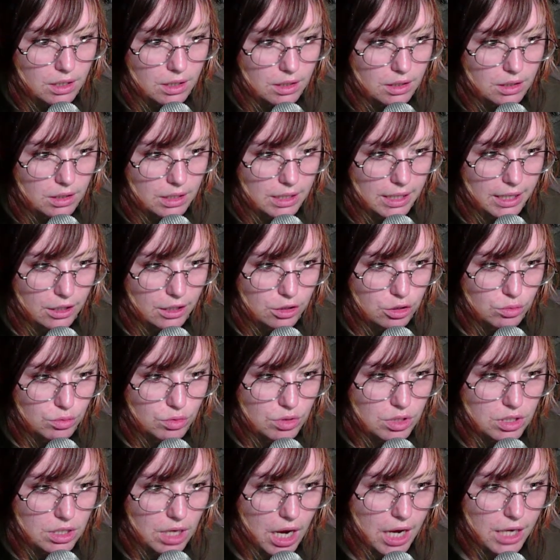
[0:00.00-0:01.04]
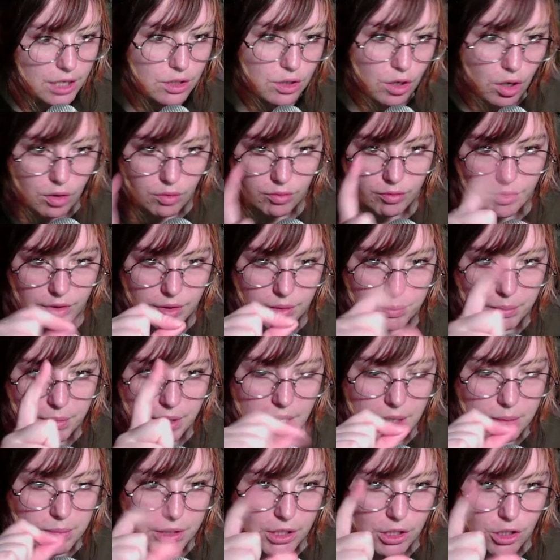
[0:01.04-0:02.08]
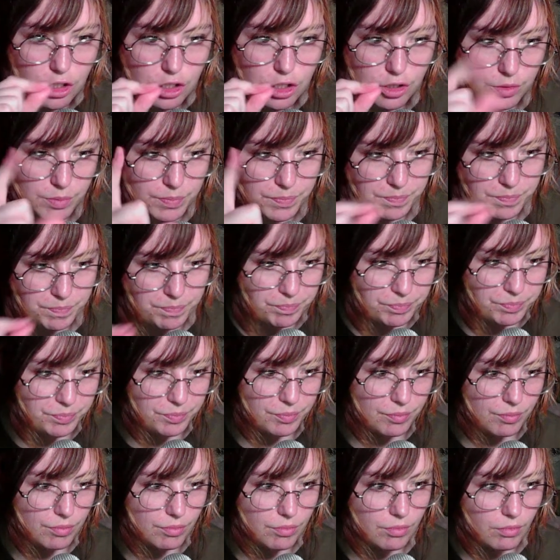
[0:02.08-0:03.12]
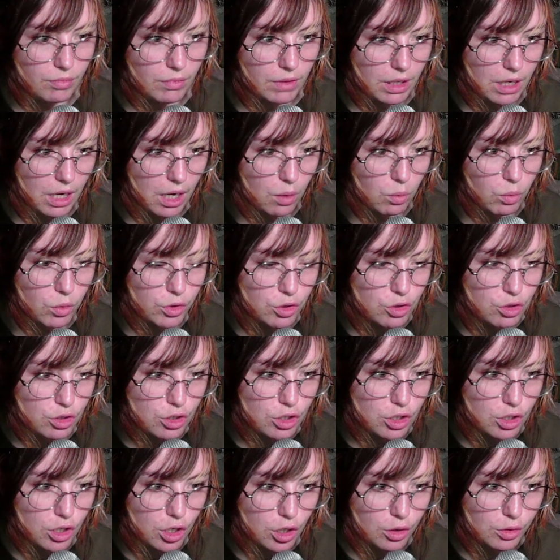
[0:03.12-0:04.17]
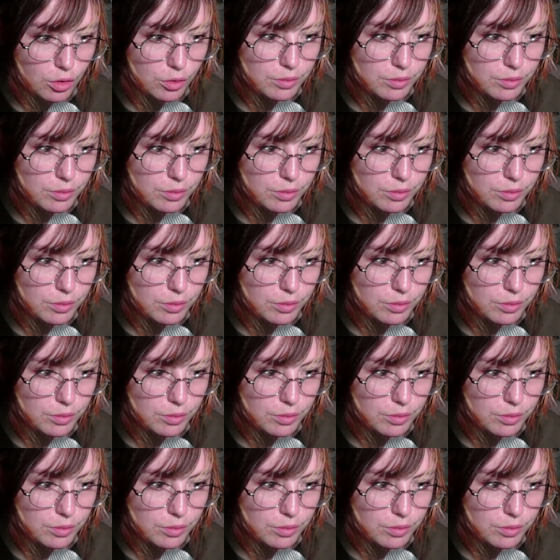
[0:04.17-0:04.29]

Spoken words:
the actual size of the image I want to know.